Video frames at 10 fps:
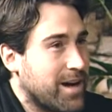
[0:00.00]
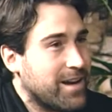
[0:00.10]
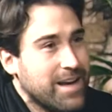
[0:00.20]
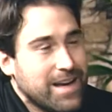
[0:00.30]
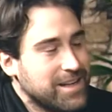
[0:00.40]

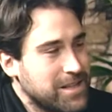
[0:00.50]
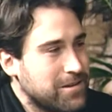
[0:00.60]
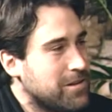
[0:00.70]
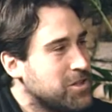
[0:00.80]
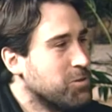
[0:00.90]
It has nothing
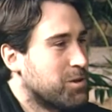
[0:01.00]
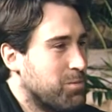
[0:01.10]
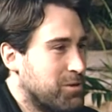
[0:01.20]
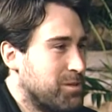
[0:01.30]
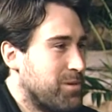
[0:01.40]
to do with
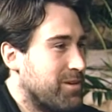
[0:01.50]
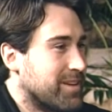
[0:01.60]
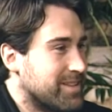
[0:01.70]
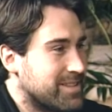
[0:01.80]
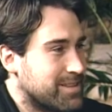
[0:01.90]
most
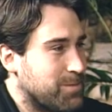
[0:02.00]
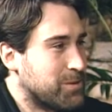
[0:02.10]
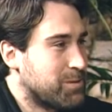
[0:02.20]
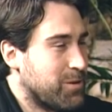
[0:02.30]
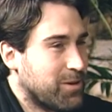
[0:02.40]
Americans.
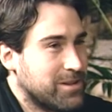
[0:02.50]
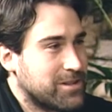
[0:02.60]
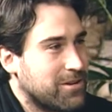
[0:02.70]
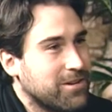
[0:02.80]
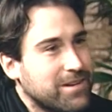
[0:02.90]
Most Americans
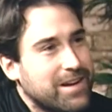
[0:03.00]
aren't